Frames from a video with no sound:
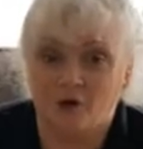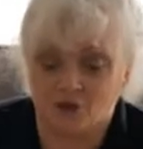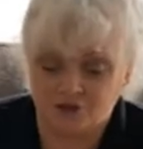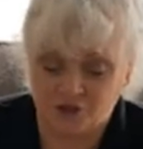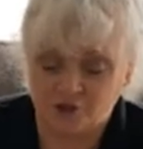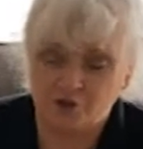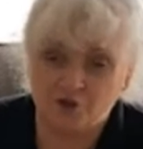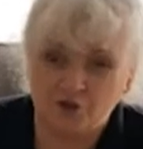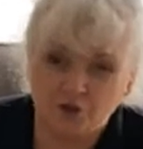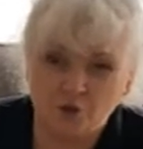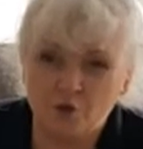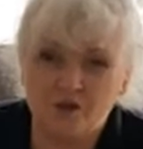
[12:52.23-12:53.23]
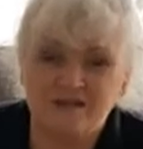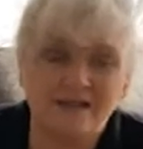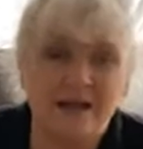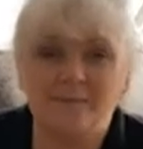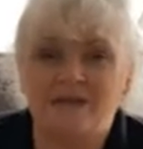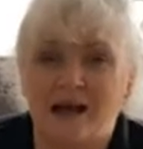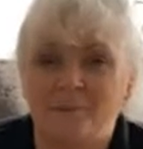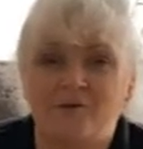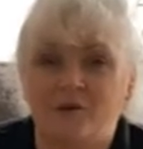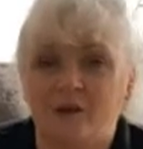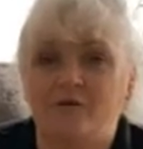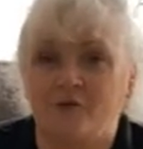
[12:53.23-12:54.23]
because you could do the same type of
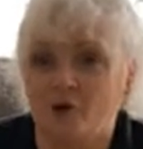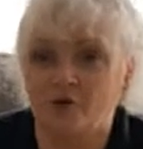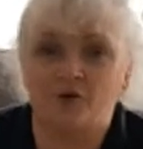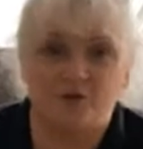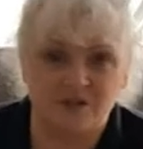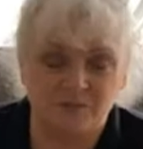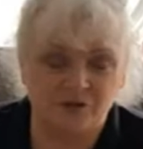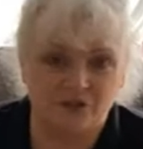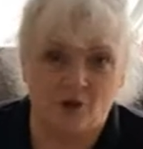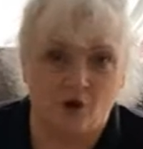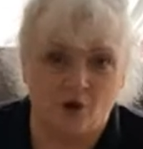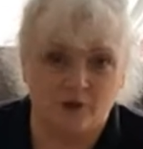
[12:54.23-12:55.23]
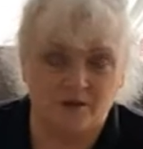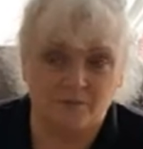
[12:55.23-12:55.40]
thing for a Christmas garland,